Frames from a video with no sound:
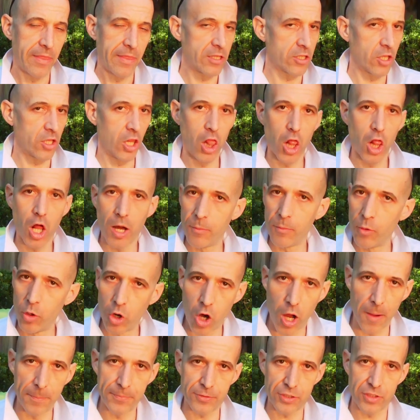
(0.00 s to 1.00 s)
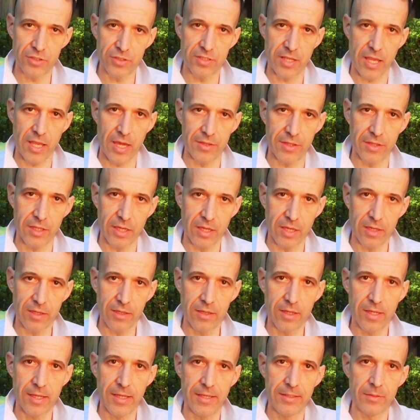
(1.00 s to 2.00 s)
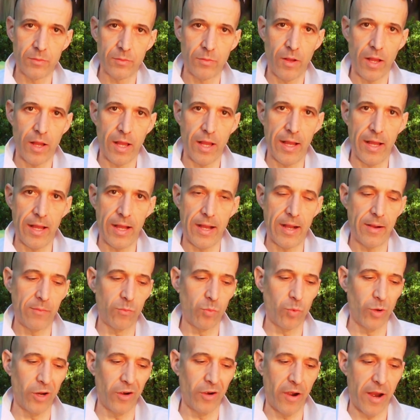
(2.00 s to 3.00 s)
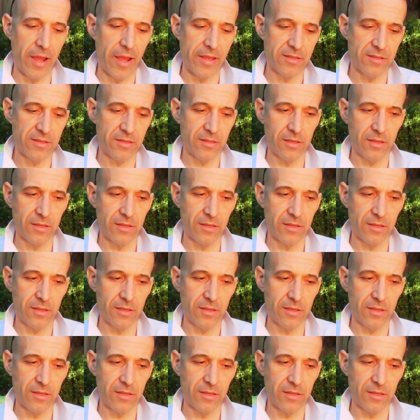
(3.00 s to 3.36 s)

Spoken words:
a lot more options out there. Whereas